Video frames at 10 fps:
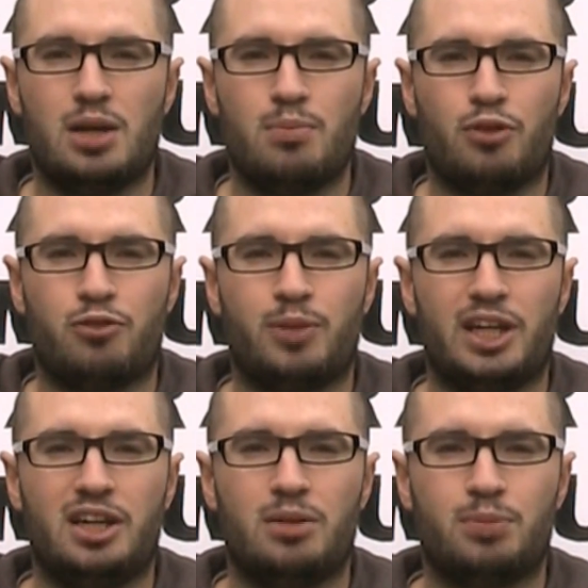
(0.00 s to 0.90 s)
But for
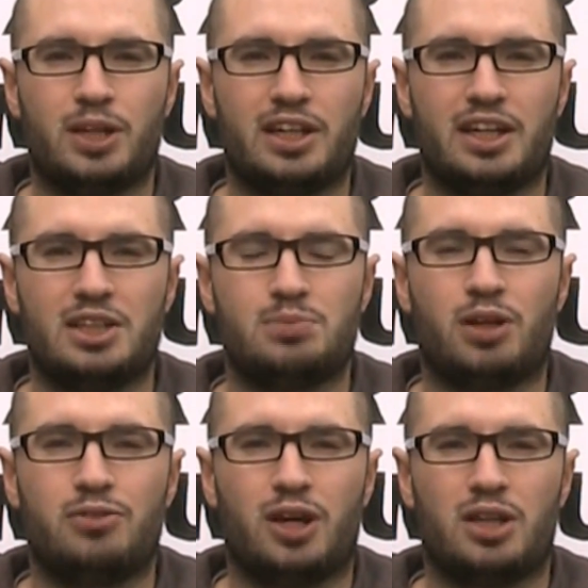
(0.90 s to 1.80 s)
me, plinking is by
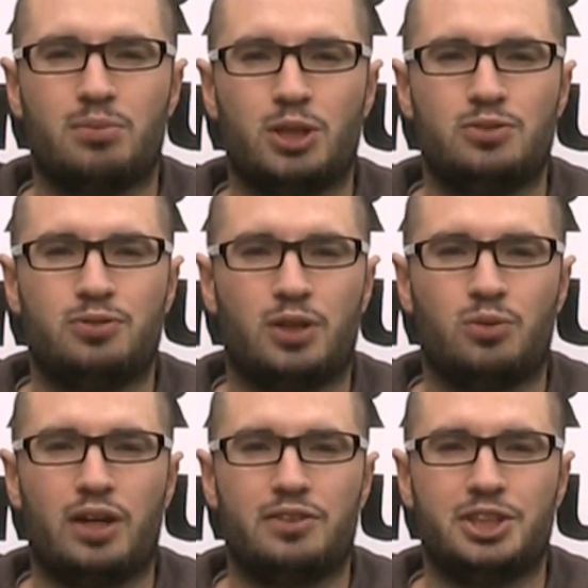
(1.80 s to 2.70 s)
far the most fun
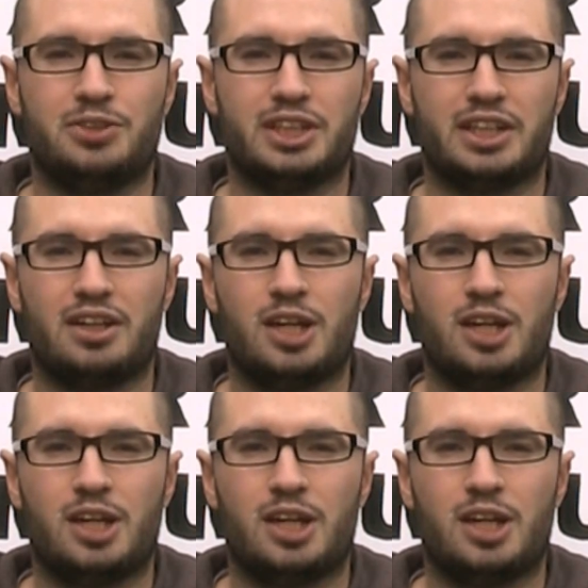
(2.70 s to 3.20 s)
way of shooting,